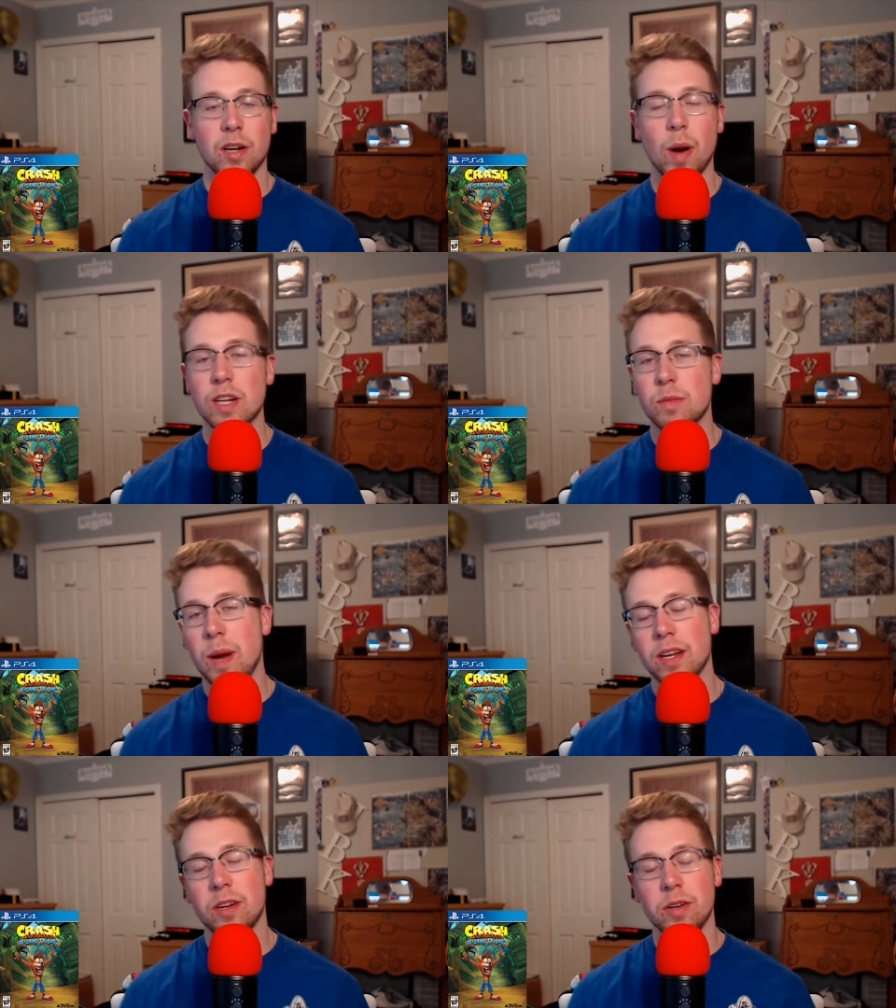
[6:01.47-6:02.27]
Crash
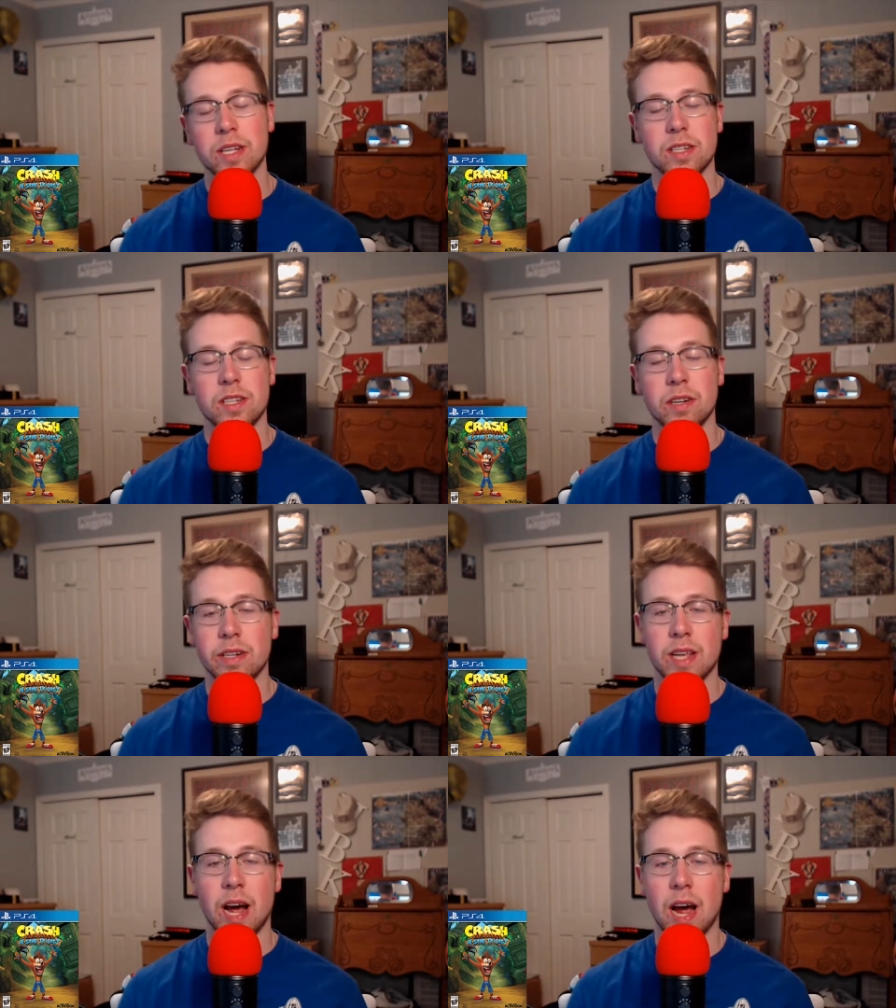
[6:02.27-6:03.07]
Bandicoot is a
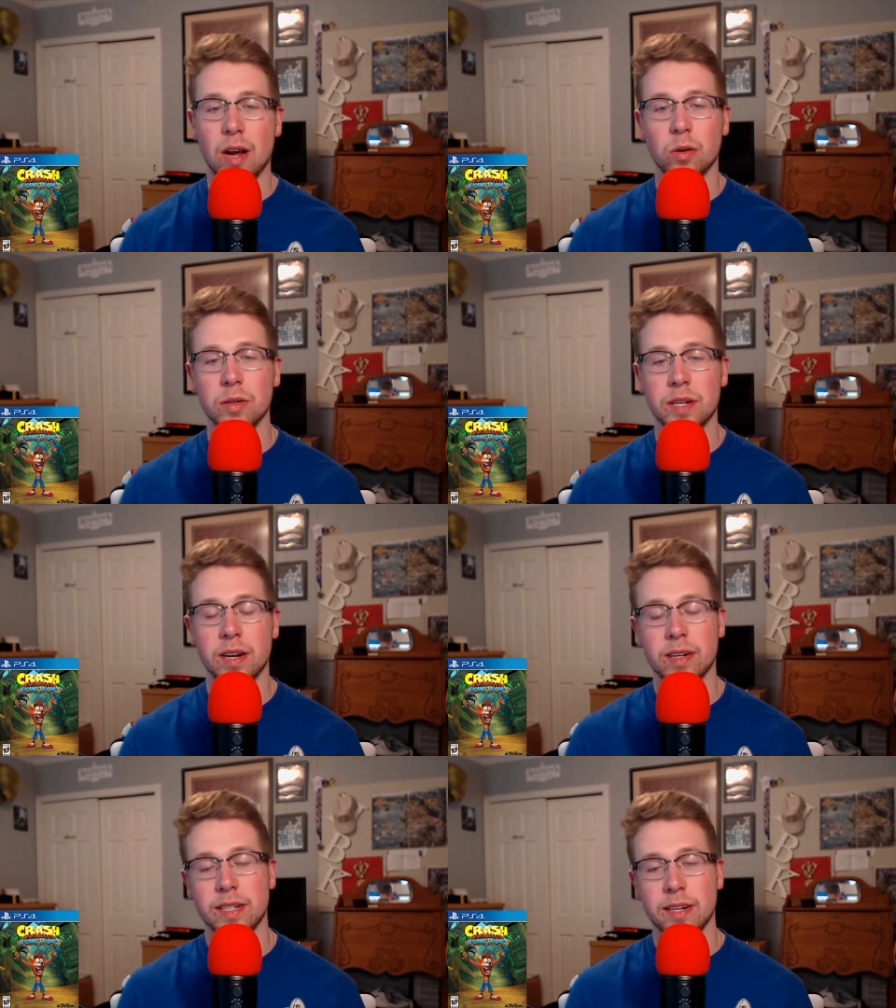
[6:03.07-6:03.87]
series that I hold
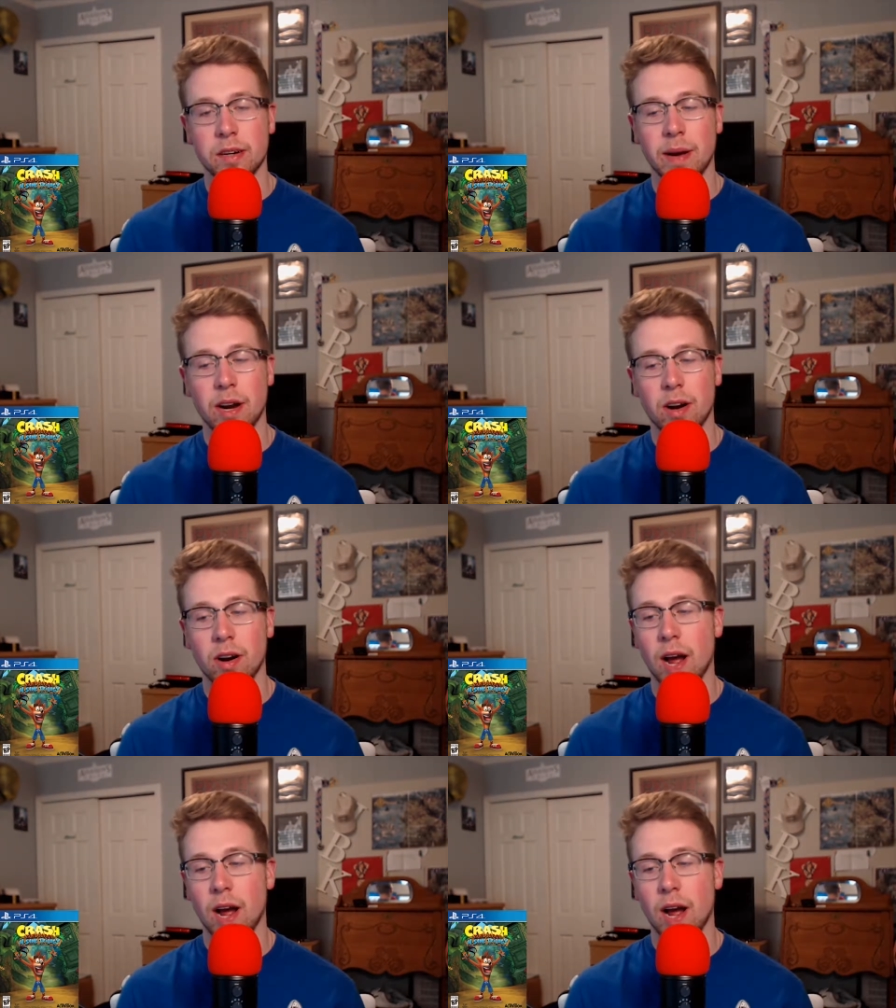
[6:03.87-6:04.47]
near and dear to my heart.